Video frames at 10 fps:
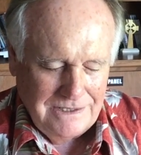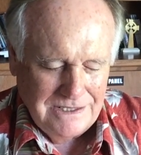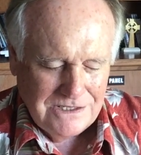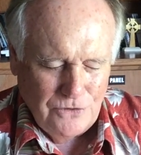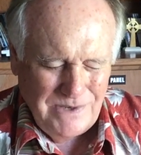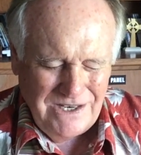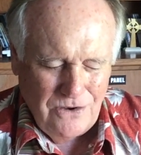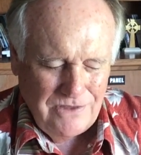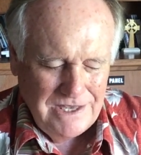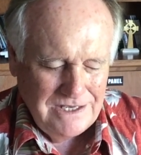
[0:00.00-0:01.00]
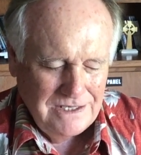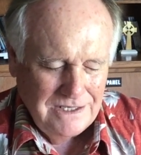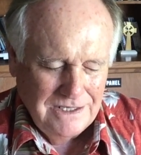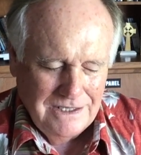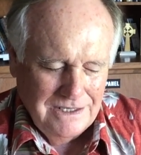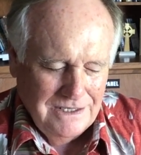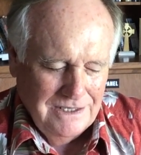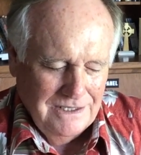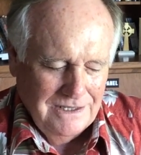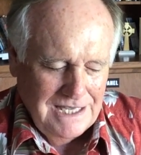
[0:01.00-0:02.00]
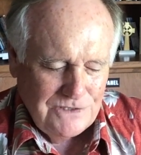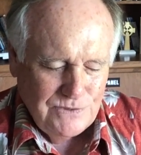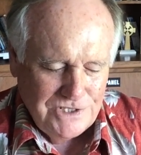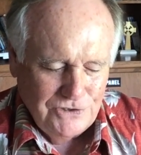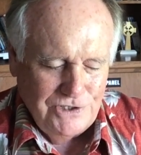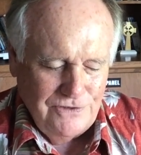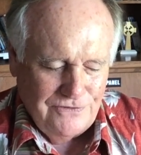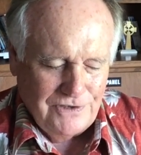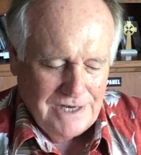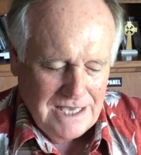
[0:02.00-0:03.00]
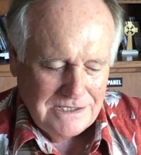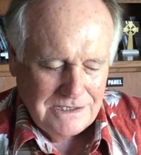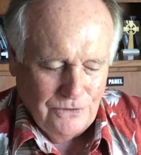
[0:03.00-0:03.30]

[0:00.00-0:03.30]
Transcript: And so we know that that's what you'll do for us,